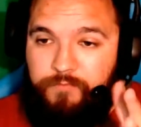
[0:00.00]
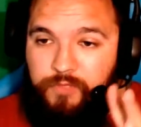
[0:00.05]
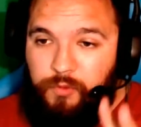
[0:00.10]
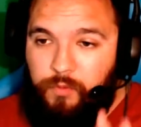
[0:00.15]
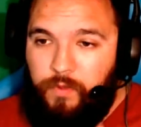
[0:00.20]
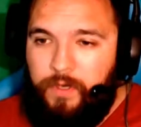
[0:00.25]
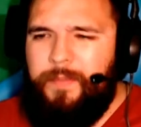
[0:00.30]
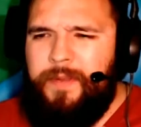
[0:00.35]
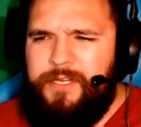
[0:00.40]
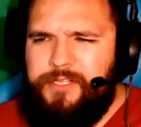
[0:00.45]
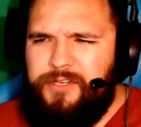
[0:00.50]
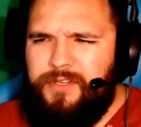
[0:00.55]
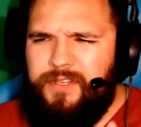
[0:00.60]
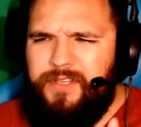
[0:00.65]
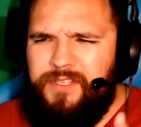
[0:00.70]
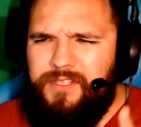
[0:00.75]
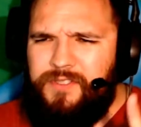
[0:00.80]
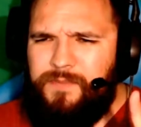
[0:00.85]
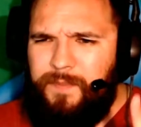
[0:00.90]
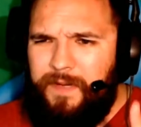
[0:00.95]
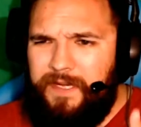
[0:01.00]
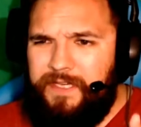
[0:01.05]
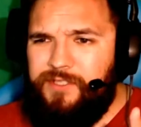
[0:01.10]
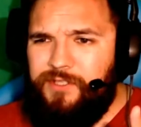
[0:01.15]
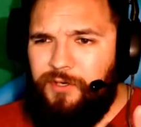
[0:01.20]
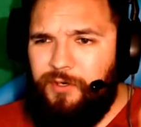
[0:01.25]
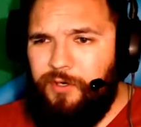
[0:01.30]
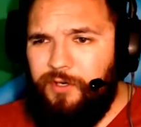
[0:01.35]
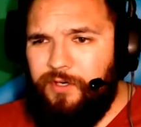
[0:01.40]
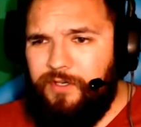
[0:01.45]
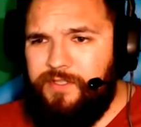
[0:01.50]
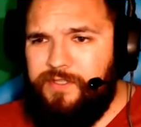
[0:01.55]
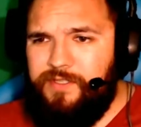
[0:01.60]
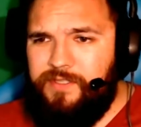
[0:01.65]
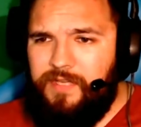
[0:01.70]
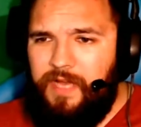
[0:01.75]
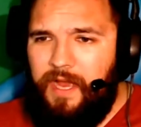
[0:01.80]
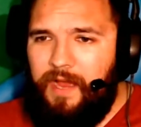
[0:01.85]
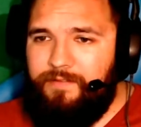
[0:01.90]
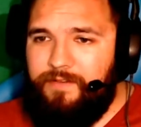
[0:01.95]
You want to make sure that you space your
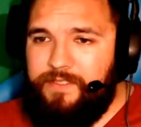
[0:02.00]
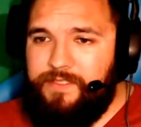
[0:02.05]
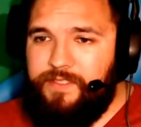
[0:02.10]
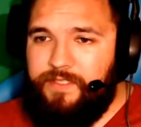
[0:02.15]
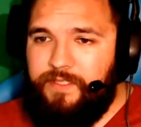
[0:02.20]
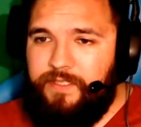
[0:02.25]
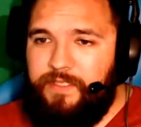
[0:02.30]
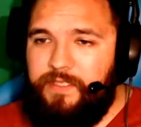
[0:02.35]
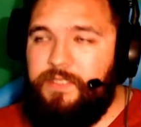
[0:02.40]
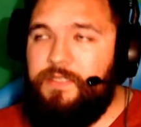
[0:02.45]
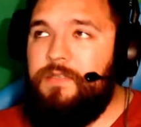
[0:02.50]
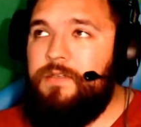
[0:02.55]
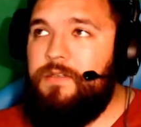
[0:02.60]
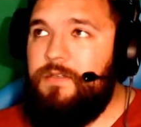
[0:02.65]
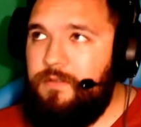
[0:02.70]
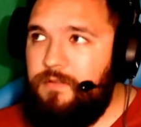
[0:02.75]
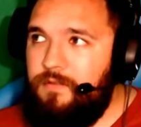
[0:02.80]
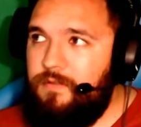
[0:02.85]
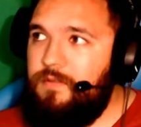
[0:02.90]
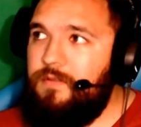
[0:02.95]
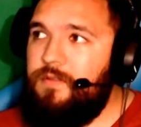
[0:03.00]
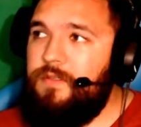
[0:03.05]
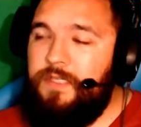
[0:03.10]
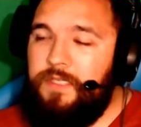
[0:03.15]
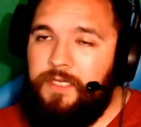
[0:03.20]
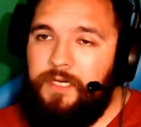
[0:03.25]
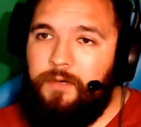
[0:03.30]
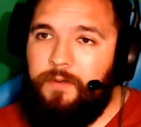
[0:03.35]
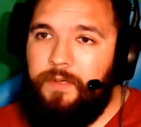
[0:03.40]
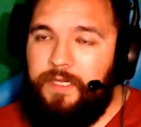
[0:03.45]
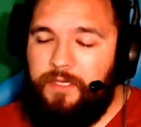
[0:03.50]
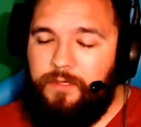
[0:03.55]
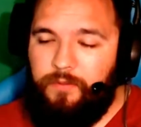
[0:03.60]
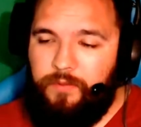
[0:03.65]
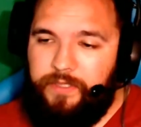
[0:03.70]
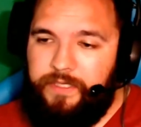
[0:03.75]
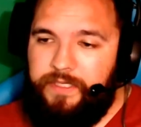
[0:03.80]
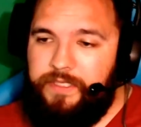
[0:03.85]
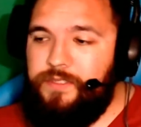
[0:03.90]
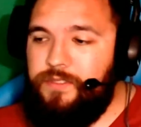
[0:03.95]
hooks, obviously, you know,
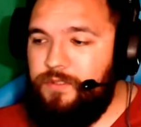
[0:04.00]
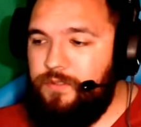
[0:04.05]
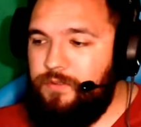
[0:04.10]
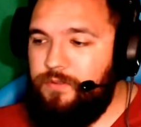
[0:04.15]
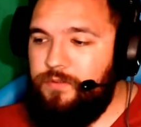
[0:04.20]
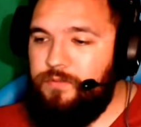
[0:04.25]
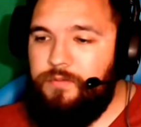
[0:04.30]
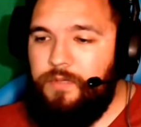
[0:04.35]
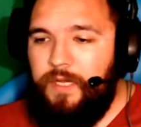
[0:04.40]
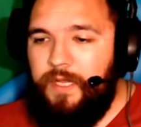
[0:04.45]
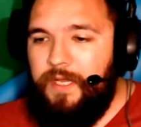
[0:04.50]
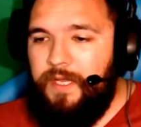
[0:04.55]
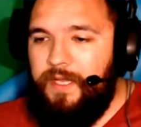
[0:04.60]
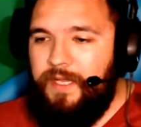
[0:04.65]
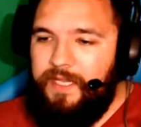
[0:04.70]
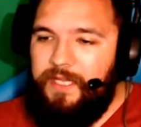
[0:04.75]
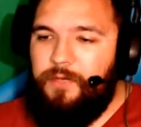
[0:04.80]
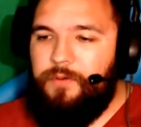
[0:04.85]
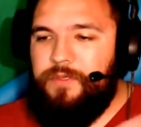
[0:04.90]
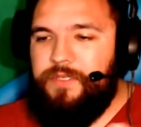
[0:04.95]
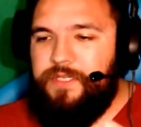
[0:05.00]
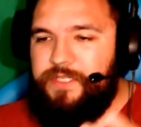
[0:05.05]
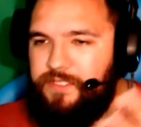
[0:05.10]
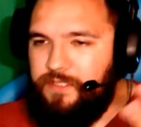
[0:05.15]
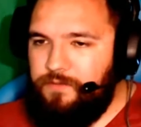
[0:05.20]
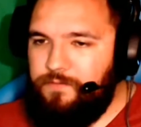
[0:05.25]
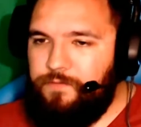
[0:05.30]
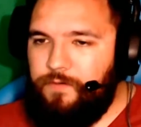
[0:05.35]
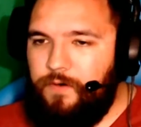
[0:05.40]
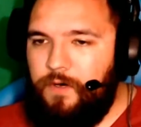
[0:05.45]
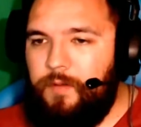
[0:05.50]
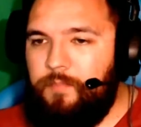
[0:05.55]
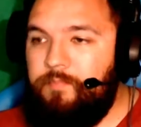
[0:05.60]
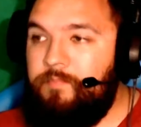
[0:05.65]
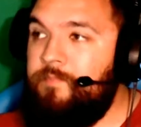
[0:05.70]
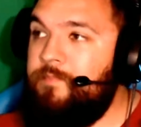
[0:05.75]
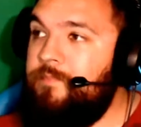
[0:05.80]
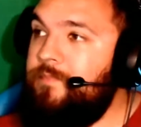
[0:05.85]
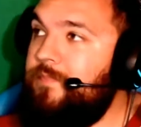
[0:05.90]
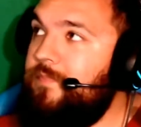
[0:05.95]
equidistant
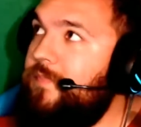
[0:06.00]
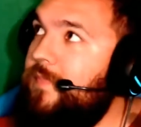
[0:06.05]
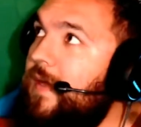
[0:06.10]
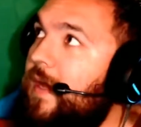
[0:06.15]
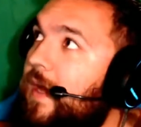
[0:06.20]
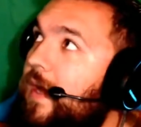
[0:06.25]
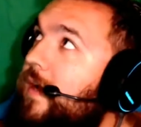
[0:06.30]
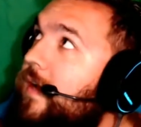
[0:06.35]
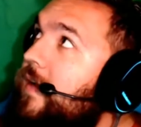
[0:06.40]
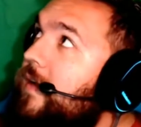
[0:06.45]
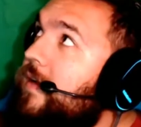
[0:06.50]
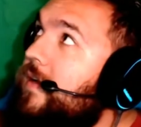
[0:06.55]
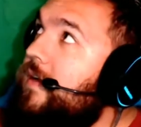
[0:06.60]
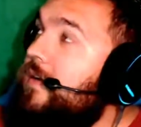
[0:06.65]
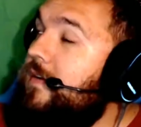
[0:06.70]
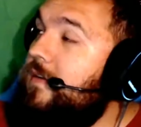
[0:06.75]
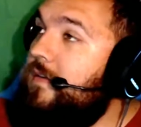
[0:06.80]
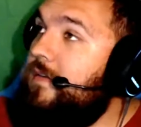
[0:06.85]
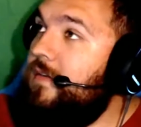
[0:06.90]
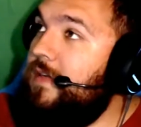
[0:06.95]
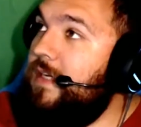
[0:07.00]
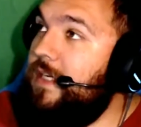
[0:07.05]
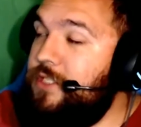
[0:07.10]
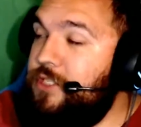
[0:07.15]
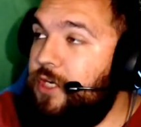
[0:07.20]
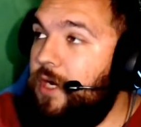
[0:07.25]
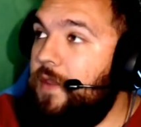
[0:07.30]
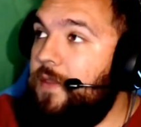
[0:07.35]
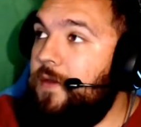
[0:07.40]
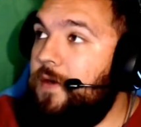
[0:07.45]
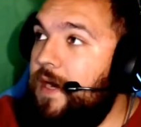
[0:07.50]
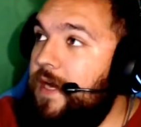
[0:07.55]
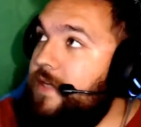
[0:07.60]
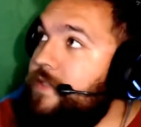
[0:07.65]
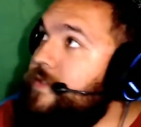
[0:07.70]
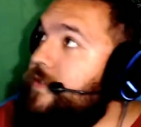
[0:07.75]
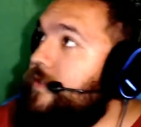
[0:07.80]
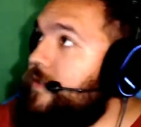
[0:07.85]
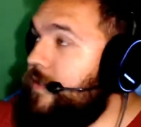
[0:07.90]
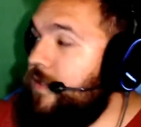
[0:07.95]
from each other
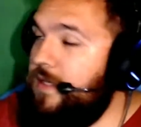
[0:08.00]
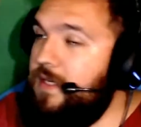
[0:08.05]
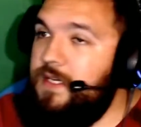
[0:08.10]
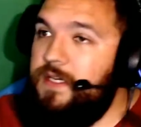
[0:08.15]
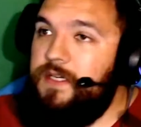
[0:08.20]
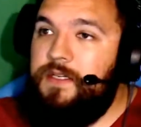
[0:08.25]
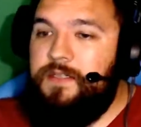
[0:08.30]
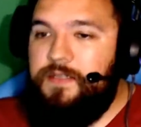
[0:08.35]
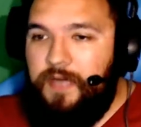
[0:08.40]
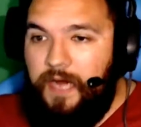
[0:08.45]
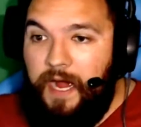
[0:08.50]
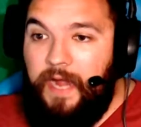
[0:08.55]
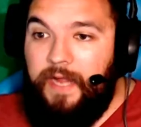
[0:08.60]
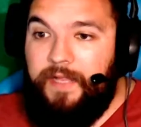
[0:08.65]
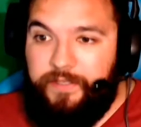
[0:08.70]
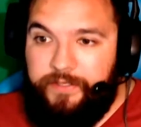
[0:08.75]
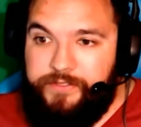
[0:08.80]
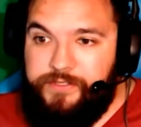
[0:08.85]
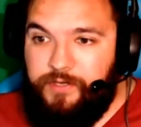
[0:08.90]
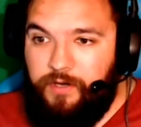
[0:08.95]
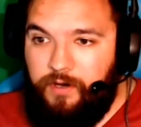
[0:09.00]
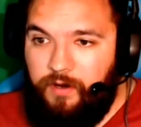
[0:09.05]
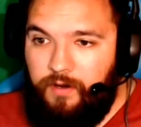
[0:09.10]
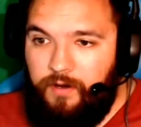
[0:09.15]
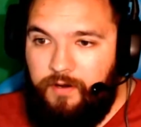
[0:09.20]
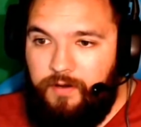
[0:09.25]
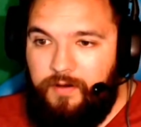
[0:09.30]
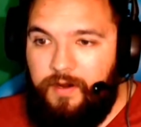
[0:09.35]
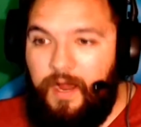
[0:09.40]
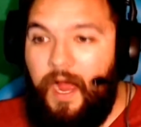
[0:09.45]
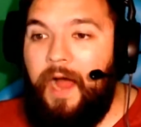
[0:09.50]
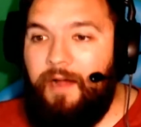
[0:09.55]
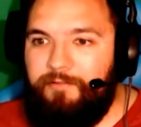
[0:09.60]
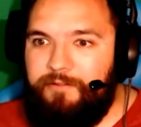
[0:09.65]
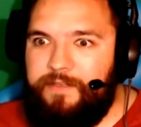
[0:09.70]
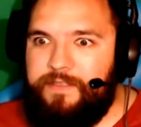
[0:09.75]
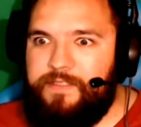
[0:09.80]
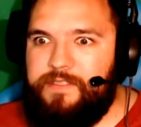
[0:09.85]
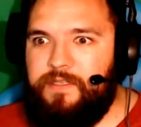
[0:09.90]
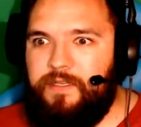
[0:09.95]
as the eyelets are,
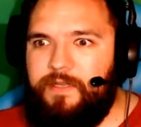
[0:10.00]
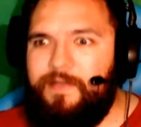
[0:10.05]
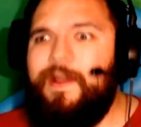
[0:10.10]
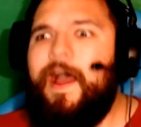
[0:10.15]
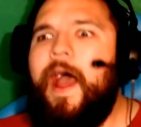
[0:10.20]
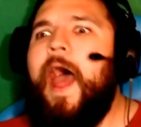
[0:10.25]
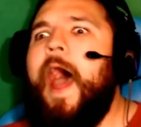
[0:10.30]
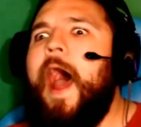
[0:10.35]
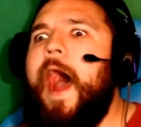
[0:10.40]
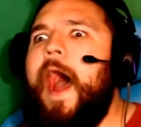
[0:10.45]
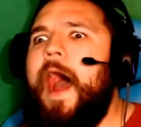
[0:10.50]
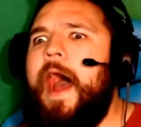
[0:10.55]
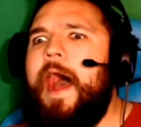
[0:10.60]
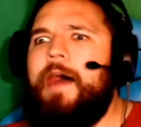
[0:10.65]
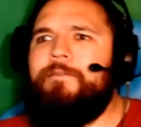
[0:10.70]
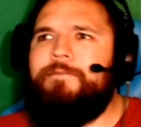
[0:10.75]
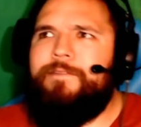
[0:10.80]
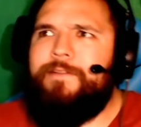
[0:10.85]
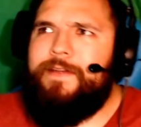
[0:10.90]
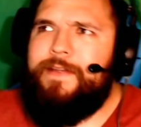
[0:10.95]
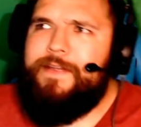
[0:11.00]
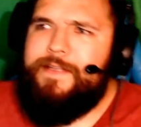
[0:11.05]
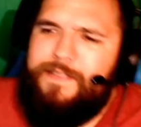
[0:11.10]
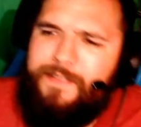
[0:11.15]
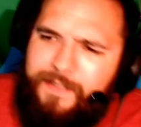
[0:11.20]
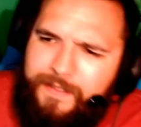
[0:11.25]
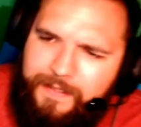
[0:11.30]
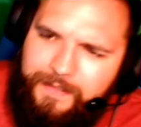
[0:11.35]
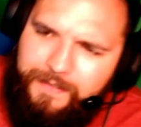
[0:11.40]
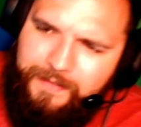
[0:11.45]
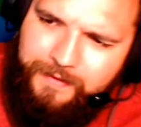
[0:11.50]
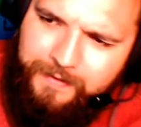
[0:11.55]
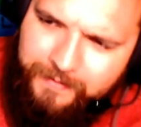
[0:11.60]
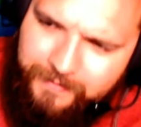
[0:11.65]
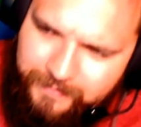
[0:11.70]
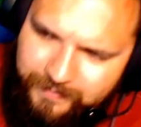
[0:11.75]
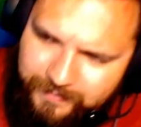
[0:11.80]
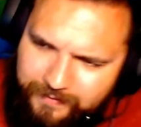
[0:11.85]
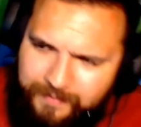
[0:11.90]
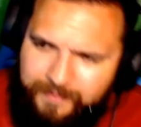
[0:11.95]
obviously. Obviously.
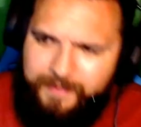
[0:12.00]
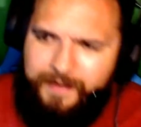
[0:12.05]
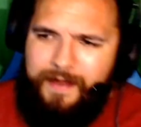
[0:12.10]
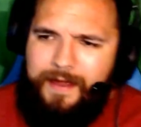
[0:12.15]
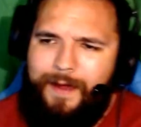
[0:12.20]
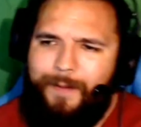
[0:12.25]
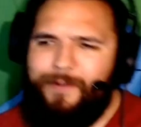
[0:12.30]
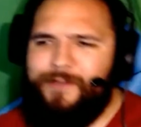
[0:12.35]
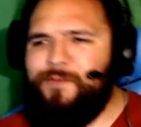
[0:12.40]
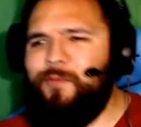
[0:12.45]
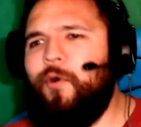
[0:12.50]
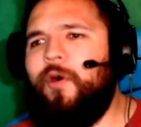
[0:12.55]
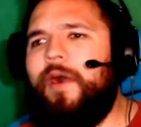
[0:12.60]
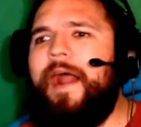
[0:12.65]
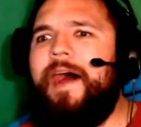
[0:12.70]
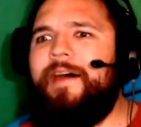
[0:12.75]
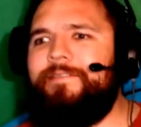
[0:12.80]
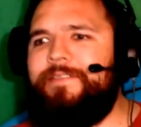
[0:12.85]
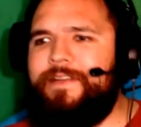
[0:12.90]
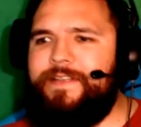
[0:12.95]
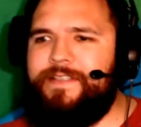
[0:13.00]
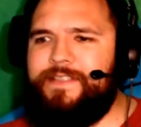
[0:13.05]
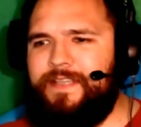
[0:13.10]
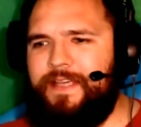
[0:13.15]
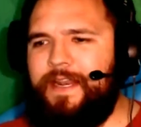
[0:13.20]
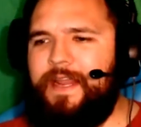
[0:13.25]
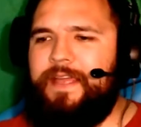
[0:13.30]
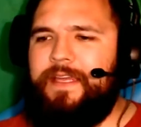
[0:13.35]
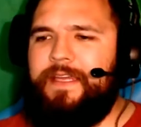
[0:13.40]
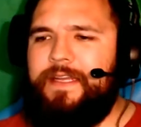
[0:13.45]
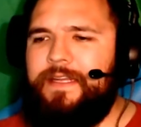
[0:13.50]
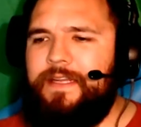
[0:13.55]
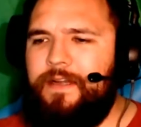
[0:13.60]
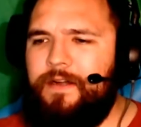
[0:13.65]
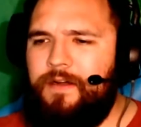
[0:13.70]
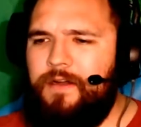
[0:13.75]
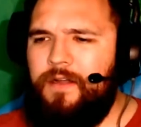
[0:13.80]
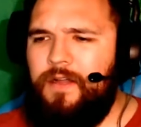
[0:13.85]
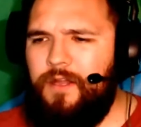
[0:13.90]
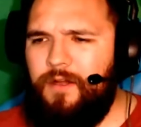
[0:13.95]
How much more obvious can I get
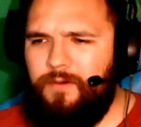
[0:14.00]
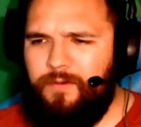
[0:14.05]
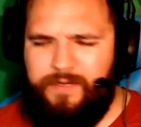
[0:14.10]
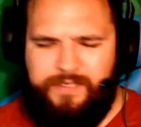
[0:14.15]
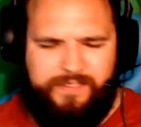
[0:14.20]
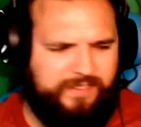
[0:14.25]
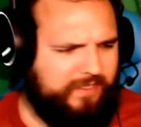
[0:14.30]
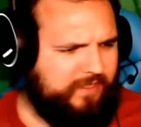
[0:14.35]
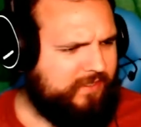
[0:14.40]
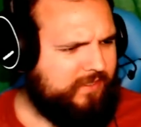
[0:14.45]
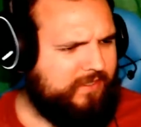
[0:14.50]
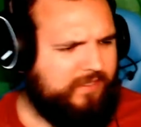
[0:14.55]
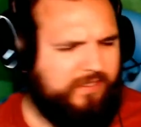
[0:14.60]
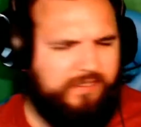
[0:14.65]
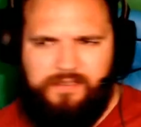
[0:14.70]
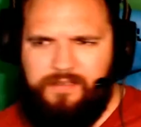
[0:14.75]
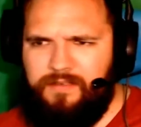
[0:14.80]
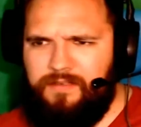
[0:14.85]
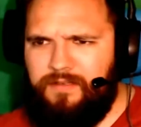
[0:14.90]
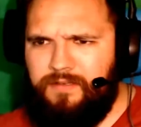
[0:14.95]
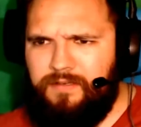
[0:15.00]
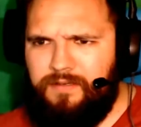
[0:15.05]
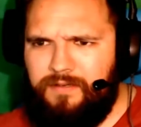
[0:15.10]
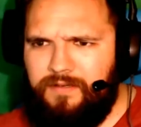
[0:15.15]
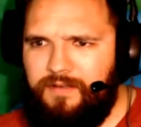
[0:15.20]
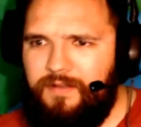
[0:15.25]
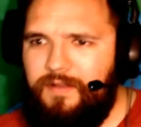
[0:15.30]
here? What is this? Ugh.